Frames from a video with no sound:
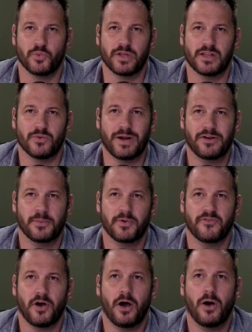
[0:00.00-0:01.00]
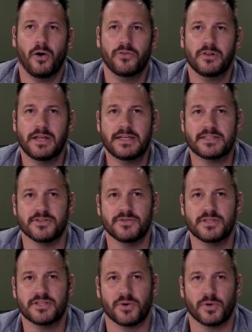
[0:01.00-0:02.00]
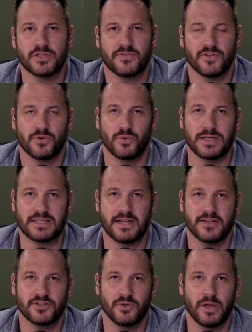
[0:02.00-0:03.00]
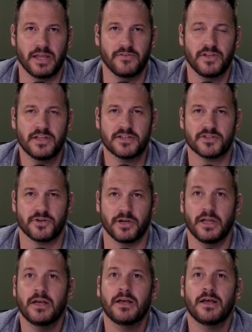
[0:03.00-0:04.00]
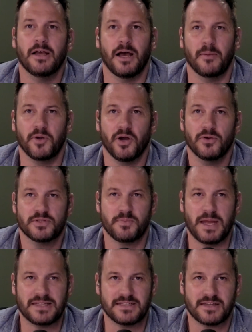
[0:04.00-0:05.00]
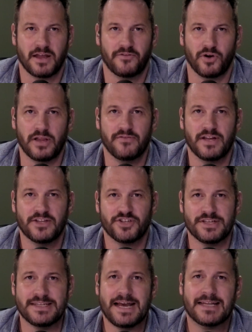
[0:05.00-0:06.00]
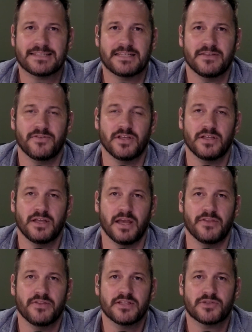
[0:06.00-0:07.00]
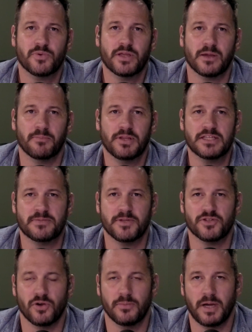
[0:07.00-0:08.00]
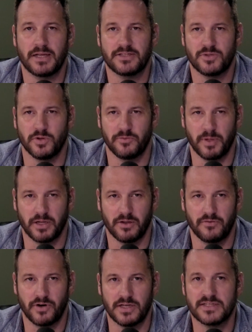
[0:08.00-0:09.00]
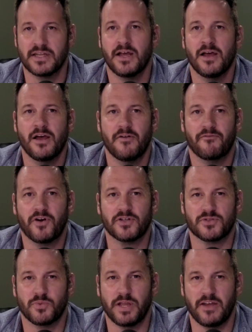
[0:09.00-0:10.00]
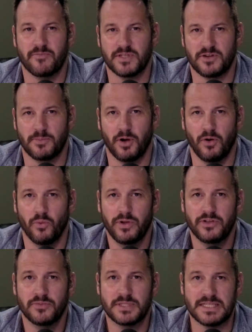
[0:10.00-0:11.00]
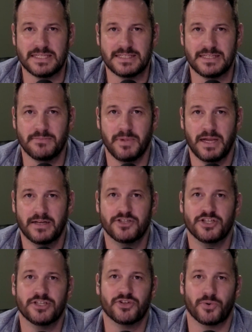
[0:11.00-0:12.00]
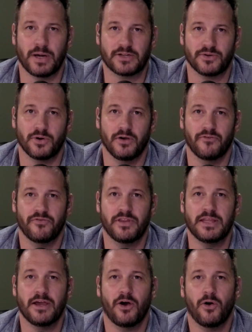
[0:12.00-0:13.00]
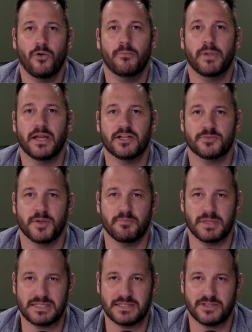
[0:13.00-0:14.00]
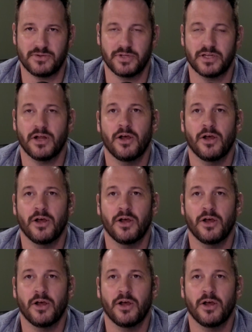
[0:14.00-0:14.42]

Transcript: weekly roundup of all the latest news and stories for the residential A V industry. I'm your host, Matt D. Scott for A V Nation dot T V, and this week I'm pleased to be joined by two of my good friends. First, we have Mister Paul Williams. He's the managing director of the Home Management Business Unit